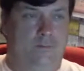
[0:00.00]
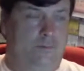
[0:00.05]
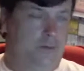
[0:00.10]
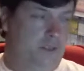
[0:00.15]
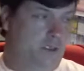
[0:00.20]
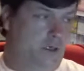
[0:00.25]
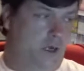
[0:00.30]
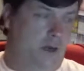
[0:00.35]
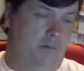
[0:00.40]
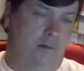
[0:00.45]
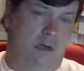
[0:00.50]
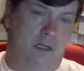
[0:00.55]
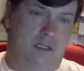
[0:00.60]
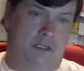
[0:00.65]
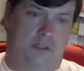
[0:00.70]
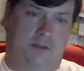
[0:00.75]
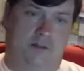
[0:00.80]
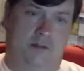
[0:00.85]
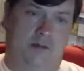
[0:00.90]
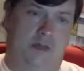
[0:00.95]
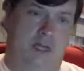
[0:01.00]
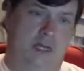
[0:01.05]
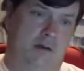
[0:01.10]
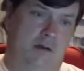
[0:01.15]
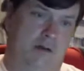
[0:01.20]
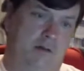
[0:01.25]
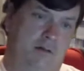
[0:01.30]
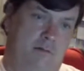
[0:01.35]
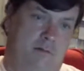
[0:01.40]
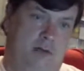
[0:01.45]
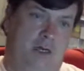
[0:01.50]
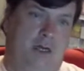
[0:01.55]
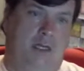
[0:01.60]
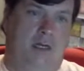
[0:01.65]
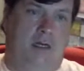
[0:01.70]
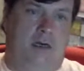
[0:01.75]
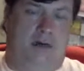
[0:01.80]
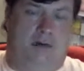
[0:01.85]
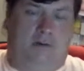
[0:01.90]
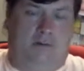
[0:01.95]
So I might just throw that into my